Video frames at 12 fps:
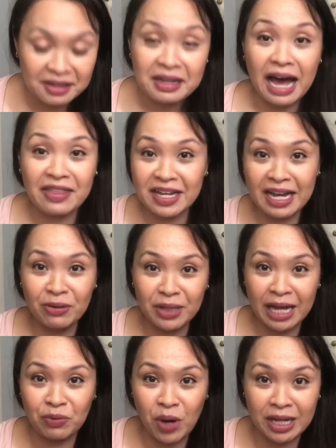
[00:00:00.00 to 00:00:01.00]
I think I only
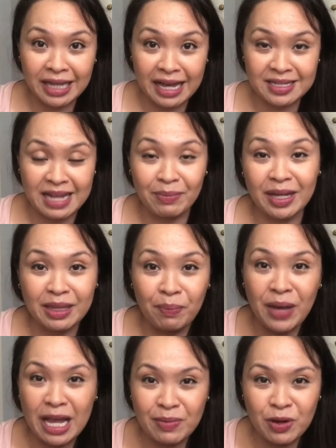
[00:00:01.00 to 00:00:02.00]
had 1 last time, like the
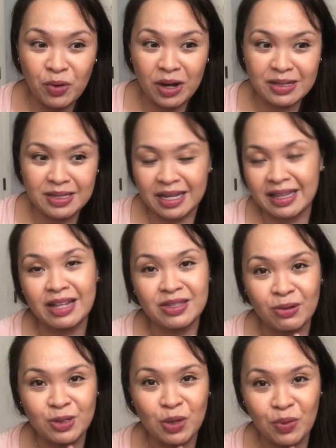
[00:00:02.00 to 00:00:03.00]
baby ones, like that.
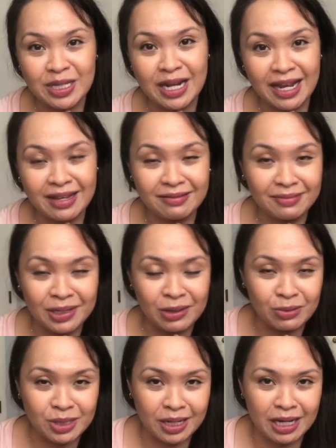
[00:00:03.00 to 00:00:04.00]
Those are the ones that I
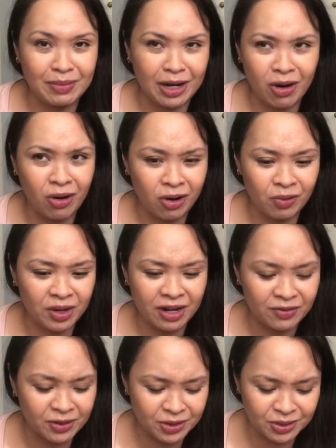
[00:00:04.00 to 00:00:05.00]
use like in my car or
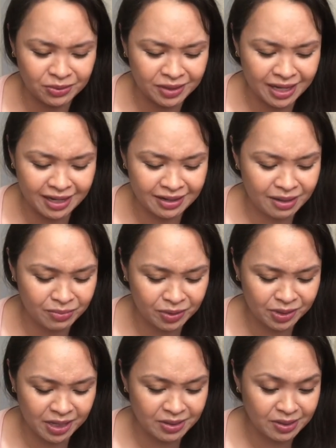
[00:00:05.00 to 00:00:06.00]
whatever. So that number
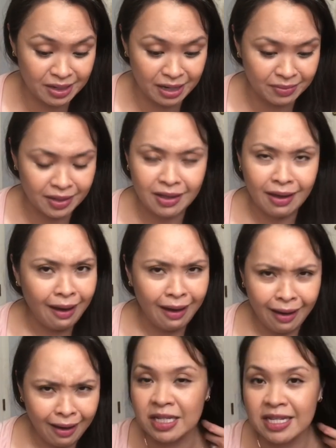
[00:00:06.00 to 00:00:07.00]
stays the same.
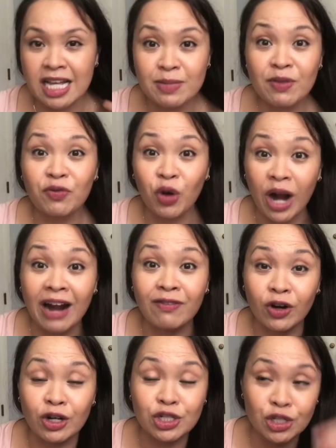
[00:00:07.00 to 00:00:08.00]
It takes me
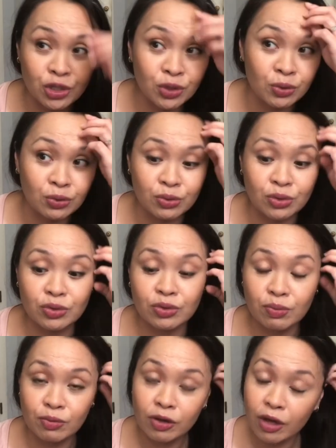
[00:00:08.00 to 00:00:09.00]
forever to use
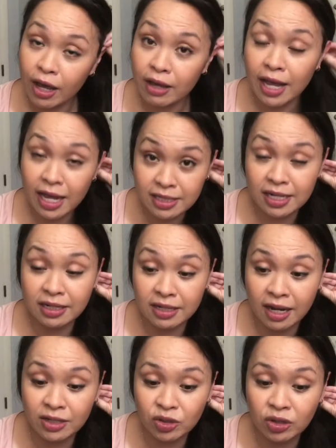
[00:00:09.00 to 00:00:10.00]
hand
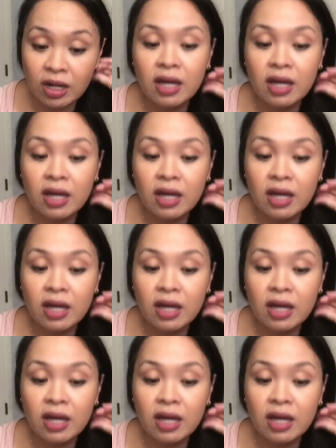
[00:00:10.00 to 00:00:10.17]
sanitizer.